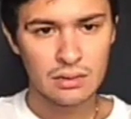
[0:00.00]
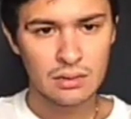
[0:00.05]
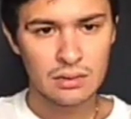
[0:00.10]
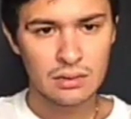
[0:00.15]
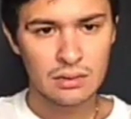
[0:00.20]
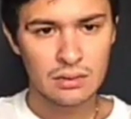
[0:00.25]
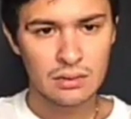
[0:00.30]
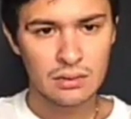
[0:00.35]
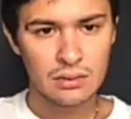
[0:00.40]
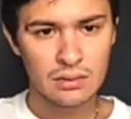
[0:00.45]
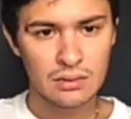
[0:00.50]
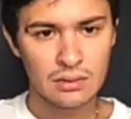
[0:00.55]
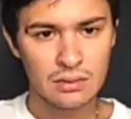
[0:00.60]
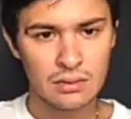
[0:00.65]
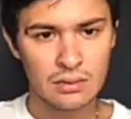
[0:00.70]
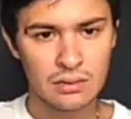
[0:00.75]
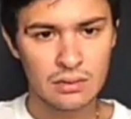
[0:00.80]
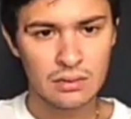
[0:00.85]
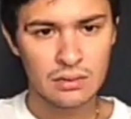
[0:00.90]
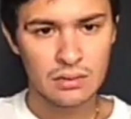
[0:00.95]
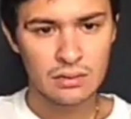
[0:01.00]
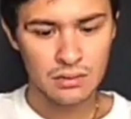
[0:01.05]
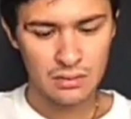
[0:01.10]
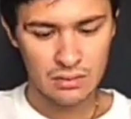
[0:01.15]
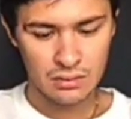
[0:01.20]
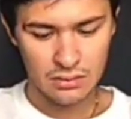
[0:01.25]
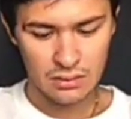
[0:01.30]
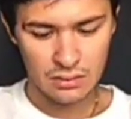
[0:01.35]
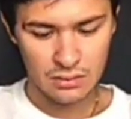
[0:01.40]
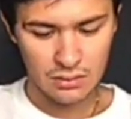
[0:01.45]

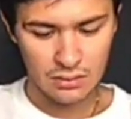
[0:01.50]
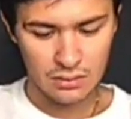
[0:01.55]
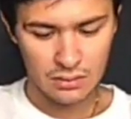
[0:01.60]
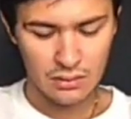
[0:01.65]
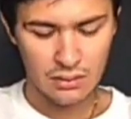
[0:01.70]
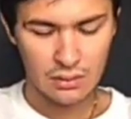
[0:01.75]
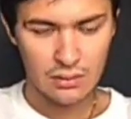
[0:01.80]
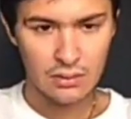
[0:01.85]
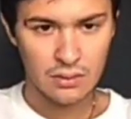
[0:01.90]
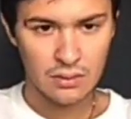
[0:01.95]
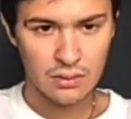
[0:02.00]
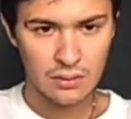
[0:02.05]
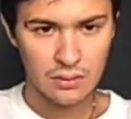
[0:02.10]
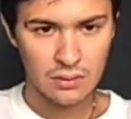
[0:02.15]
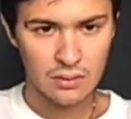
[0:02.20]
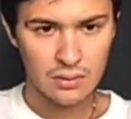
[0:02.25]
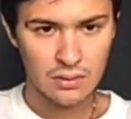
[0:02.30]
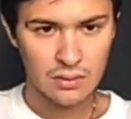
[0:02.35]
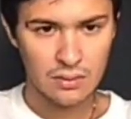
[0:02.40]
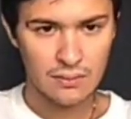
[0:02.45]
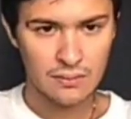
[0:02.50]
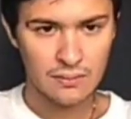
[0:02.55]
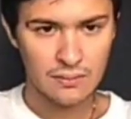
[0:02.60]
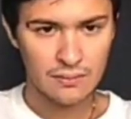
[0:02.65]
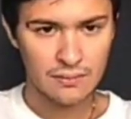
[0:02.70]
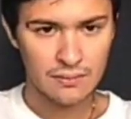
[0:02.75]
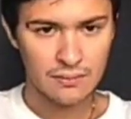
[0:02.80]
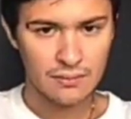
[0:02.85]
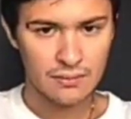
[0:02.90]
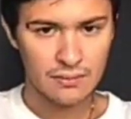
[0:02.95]

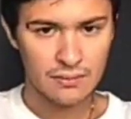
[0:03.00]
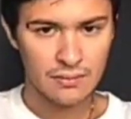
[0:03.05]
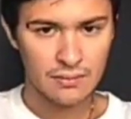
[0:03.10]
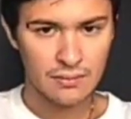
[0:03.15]
[no speech]